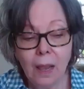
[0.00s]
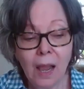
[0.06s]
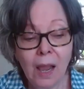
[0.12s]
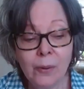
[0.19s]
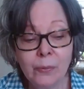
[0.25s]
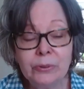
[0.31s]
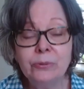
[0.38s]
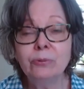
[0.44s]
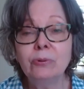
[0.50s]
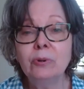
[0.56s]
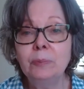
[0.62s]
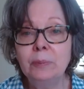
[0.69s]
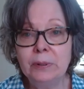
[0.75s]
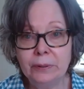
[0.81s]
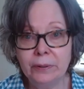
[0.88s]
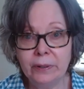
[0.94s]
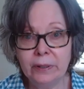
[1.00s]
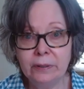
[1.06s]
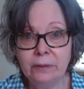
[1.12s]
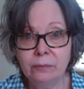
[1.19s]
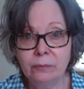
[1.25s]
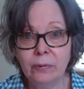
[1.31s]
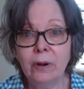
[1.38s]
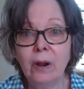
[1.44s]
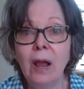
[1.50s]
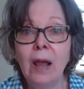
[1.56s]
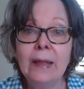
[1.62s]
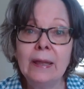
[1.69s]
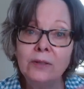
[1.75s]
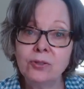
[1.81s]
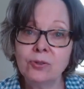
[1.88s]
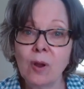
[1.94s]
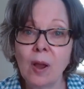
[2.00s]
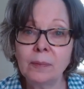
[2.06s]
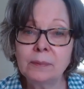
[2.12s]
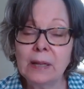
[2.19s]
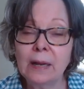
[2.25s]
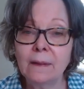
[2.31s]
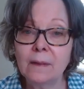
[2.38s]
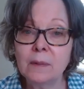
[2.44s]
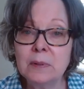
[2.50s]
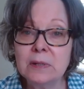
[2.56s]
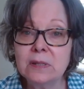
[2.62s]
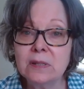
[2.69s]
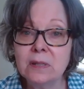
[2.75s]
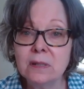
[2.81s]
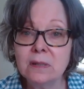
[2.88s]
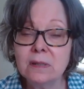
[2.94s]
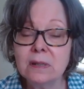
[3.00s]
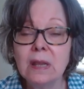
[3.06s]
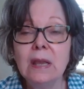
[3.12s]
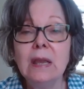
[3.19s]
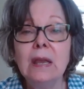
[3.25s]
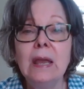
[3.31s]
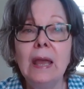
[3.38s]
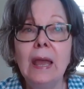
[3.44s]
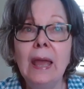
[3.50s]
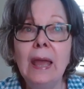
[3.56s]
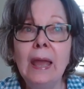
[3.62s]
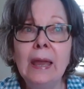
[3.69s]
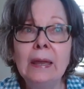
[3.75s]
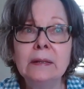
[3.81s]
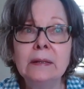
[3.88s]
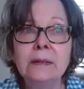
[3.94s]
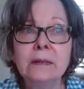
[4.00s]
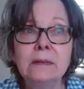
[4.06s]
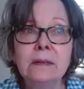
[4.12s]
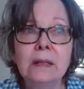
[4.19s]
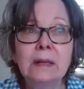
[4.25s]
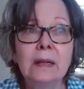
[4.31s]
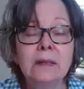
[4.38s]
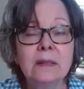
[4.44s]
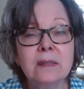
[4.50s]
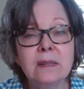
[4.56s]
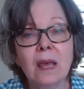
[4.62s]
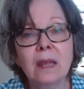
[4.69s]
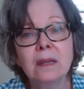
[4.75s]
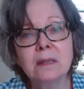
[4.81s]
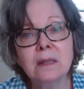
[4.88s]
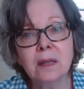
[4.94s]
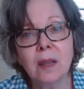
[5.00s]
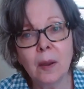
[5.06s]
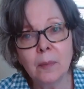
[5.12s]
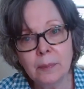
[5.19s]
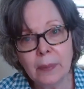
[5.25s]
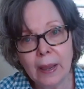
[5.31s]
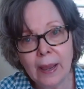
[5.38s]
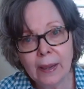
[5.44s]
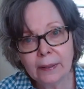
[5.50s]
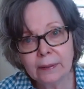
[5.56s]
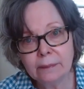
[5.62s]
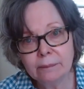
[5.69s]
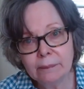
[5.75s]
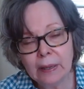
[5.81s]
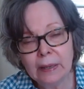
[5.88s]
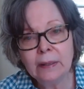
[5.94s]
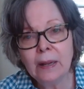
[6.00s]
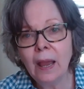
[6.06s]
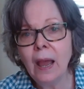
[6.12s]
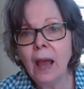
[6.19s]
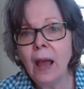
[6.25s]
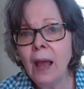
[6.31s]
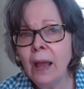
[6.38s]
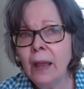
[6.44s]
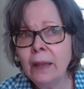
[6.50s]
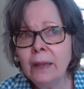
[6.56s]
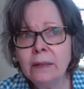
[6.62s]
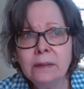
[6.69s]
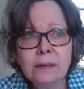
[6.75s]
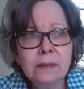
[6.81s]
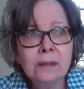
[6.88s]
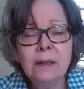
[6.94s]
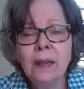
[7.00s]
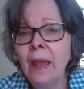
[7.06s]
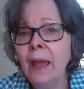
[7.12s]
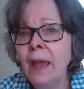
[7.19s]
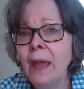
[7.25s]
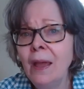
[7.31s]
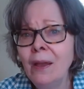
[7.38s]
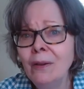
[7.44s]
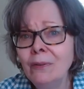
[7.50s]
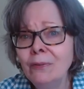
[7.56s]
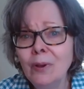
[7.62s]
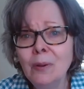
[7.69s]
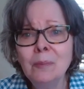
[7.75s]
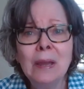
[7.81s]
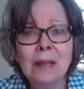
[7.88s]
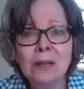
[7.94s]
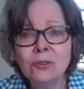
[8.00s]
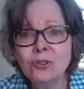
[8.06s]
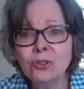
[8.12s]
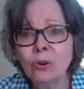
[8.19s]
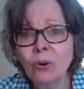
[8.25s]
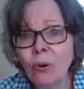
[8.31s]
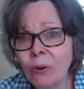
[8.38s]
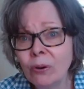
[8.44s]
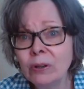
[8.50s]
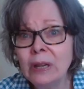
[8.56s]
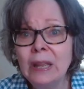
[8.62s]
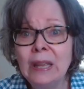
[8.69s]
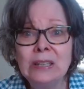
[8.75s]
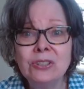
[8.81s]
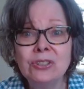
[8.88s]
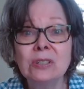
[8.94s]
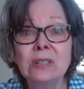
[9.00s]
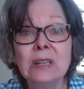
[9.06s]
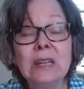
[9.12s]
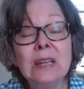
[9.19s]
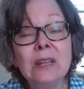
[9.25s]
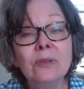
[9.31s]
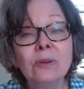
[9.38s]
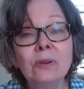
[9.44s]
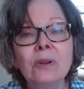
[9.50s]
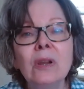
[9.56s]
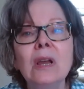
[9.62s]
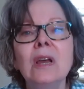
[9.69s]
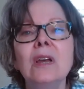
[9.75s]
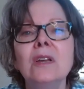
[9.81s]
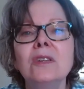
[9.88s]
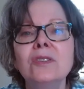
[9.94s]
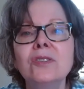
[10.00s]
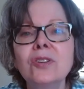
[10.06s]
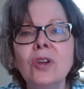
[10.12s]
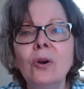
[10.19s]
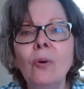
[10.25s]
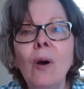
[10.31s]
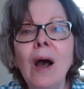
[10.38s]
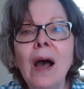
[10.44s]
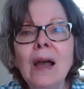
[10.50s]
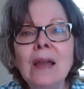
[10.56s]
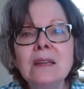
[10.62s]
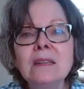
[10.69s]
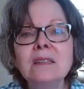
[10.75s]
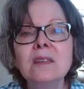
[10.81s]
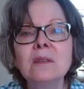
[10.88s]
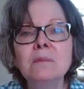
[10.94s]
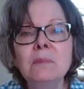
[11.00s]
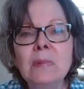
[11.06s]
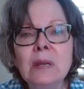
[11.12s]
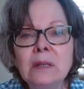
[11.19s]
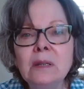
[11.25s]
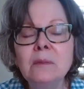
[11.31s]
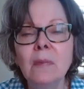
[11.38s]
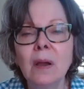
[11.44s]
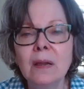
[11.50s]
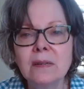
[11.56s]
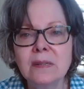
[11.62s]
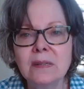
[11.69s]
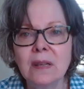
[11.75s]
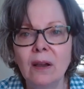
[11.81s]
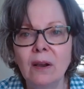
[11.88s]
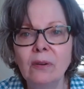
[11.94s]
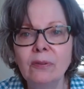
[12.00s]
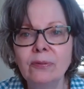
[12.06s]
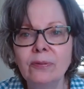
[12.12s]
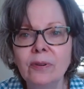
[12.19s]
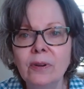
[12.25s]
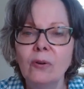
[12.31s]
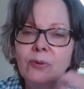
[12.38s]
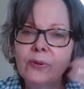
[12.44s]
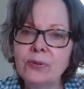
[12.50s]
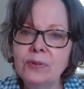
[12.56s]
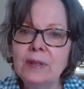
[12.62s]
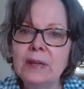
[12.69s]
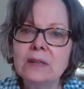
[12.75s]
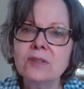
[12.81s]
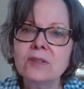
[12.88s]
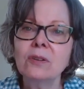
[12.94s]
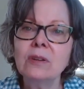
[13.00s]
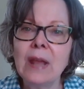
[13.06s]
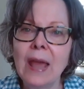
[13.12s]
I went through a period where I had dropped out of the business and then I decided to come back and I didn't have a manager or an agent either. So I submitted myself for things on